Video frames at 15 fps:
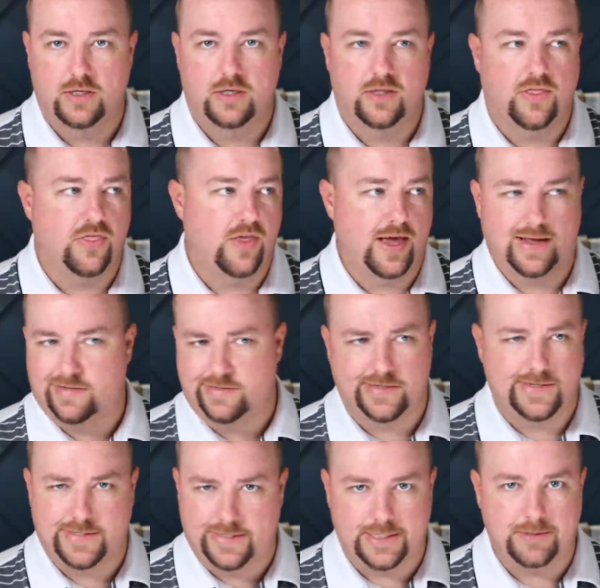that
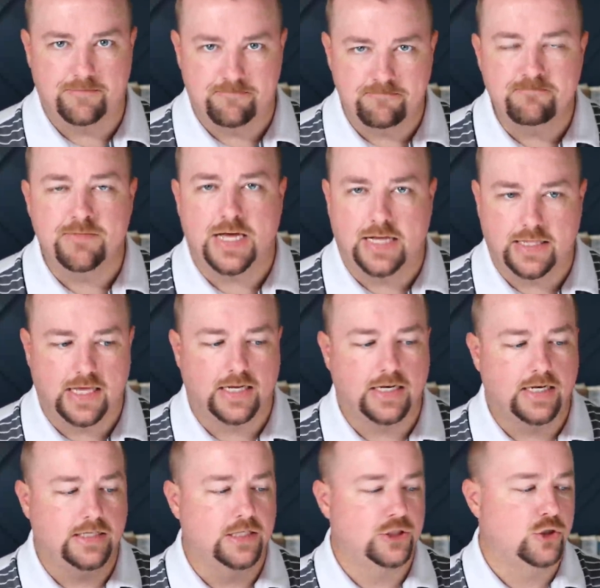that
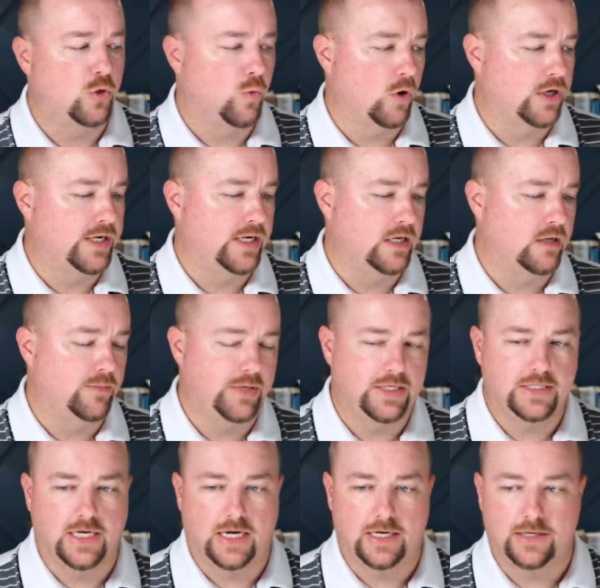additional work needed to be
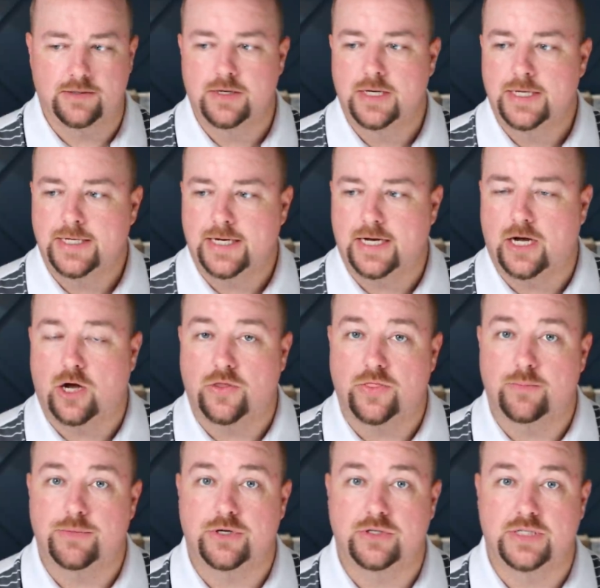done on
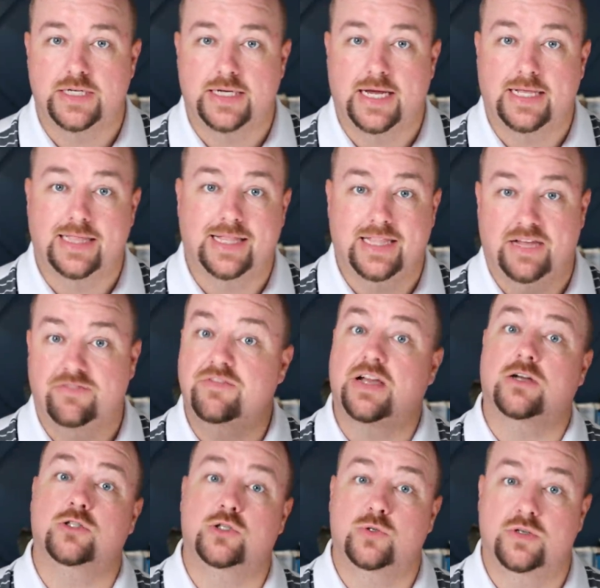the building, and that they
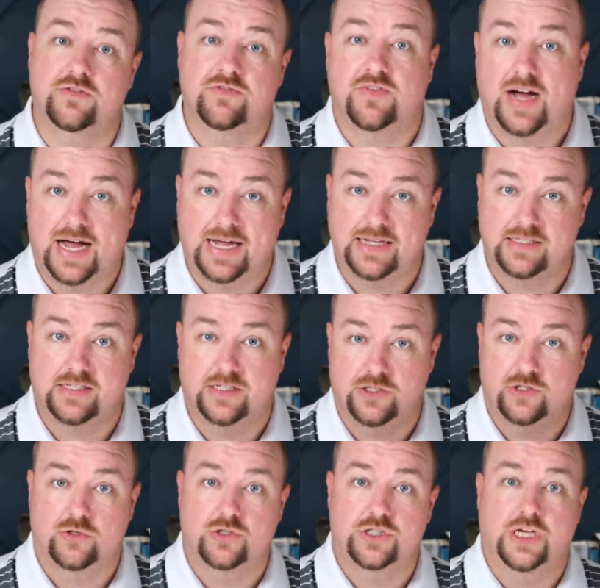failed to advise the
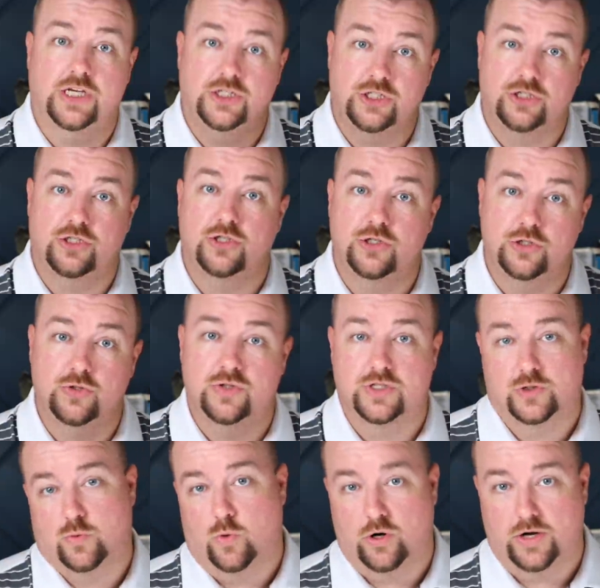association to do
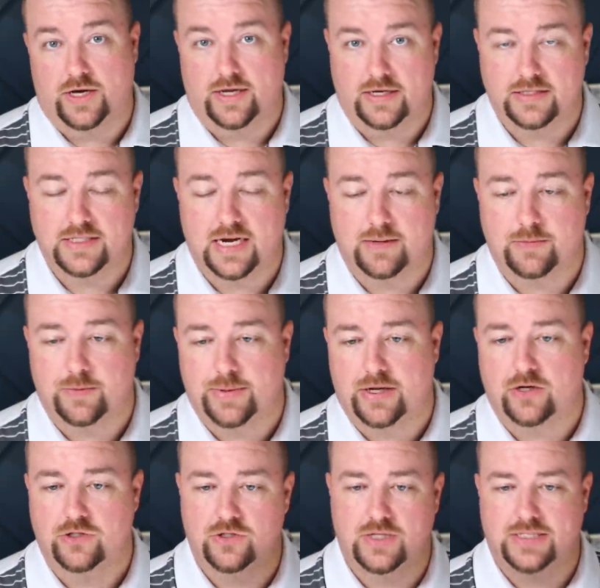this work in a timely
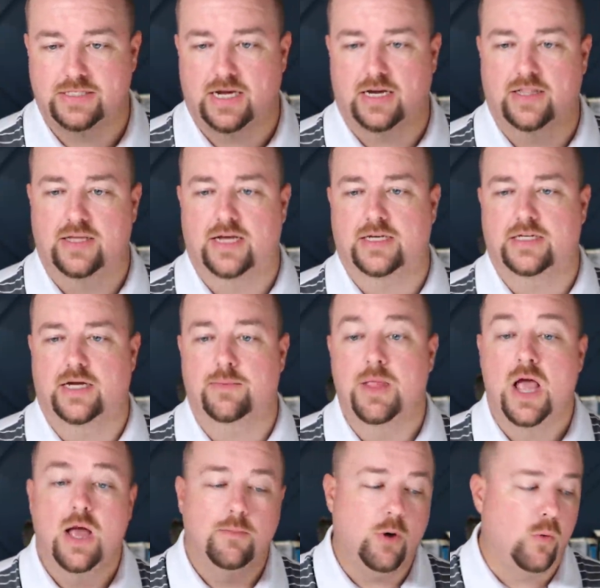manner. So that's kind of the idea.
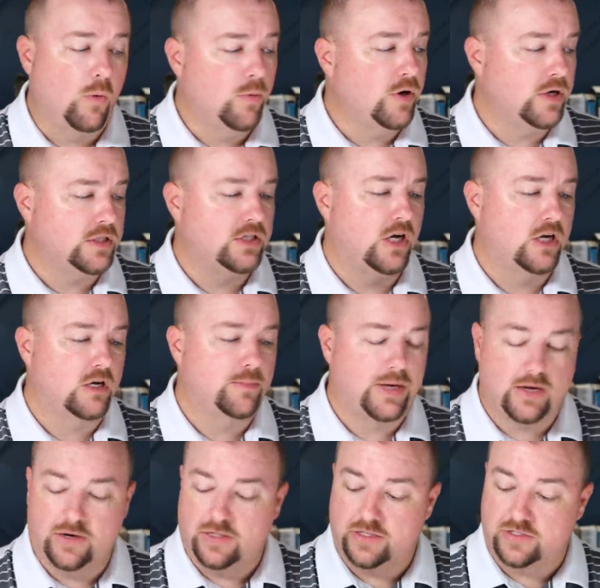But what we're going to talk
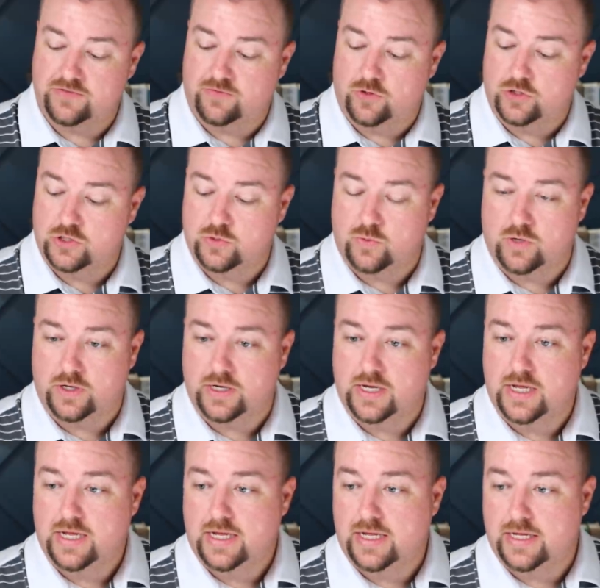about in this first one
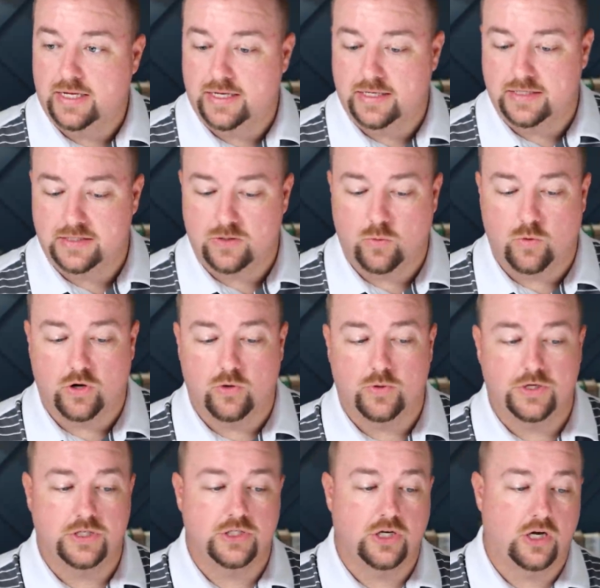is we're
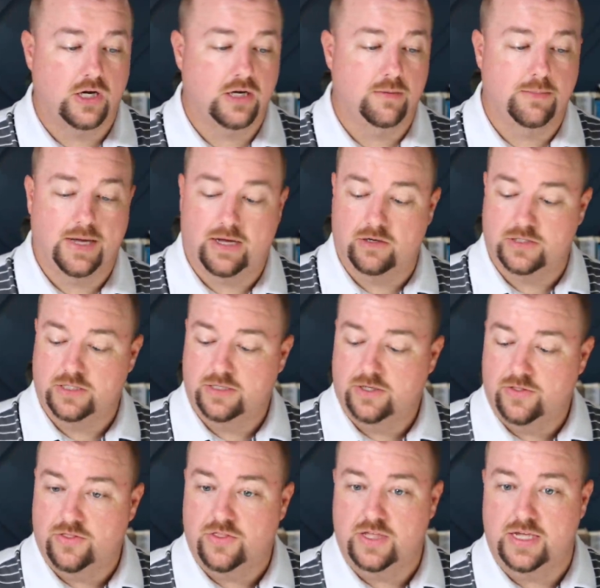going to talk about
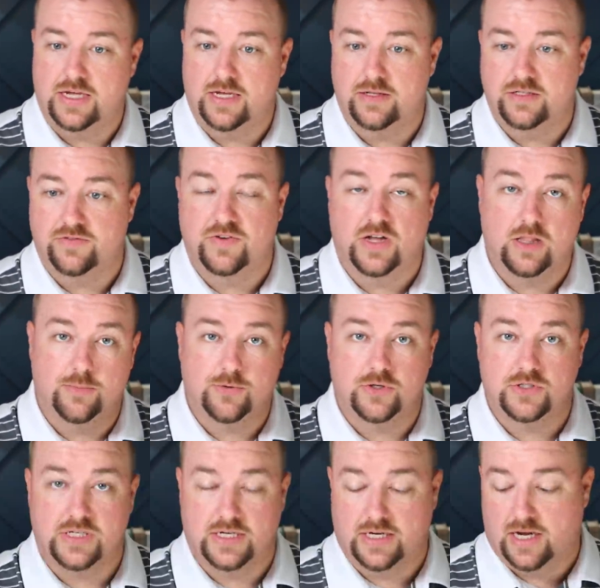the
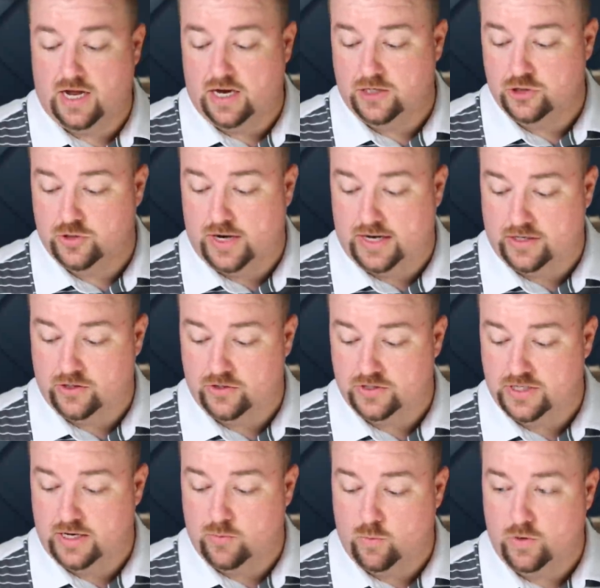developers and
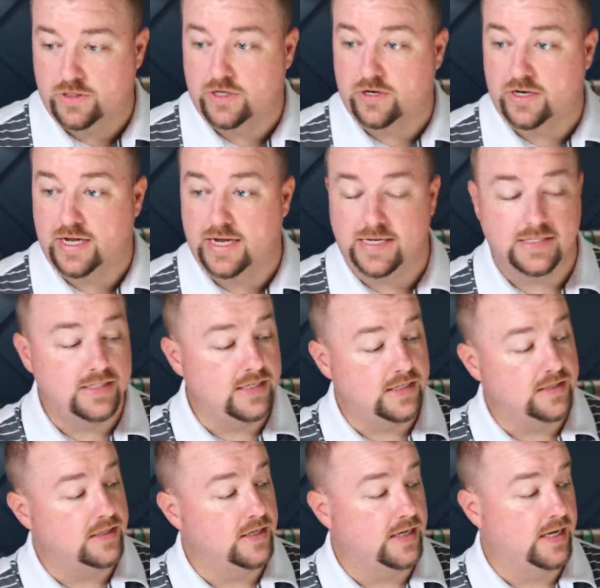contractors and what their case
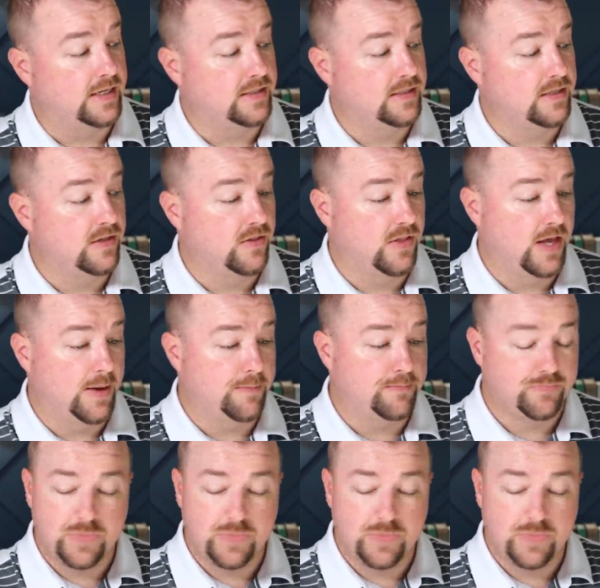is against them.